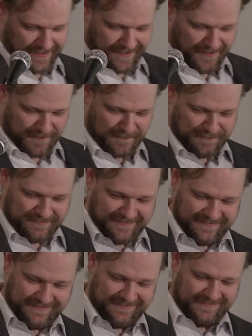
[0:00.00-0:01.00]
um,
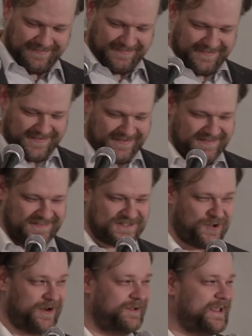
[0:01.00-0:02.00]

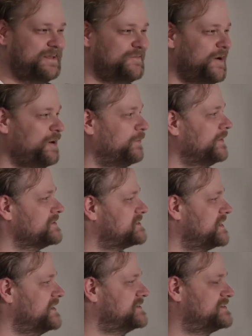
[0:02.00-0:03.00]
so in a, in a, very real
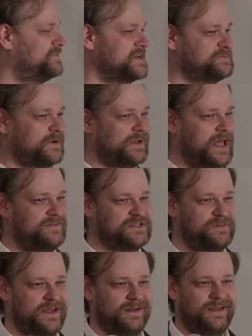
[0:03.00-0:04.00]
sense, Facebook Live
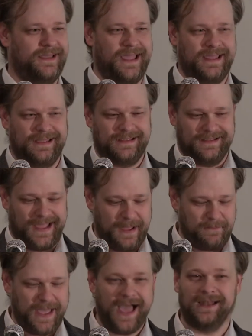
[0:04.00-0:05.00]
has been a, a,
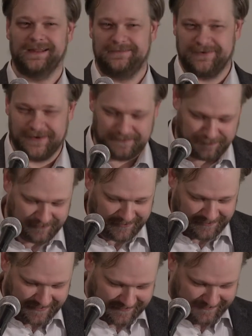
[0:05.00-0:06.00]
a palette for,
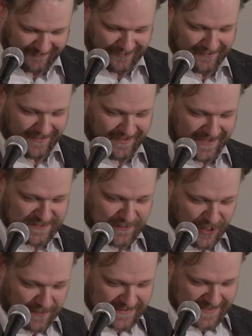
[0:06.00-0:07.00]
for, for uh,
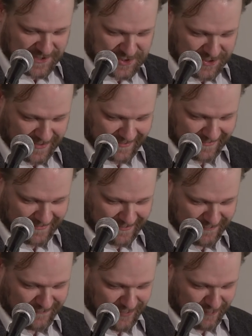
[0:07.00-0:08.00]
experimentation on a,
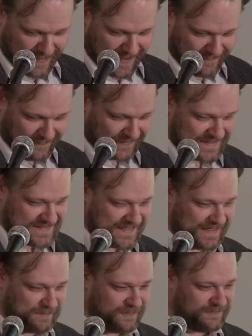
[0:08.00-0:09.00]
on a form we haven't really
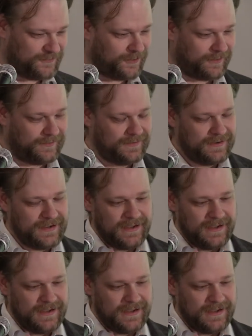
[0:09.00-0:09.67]
seen before.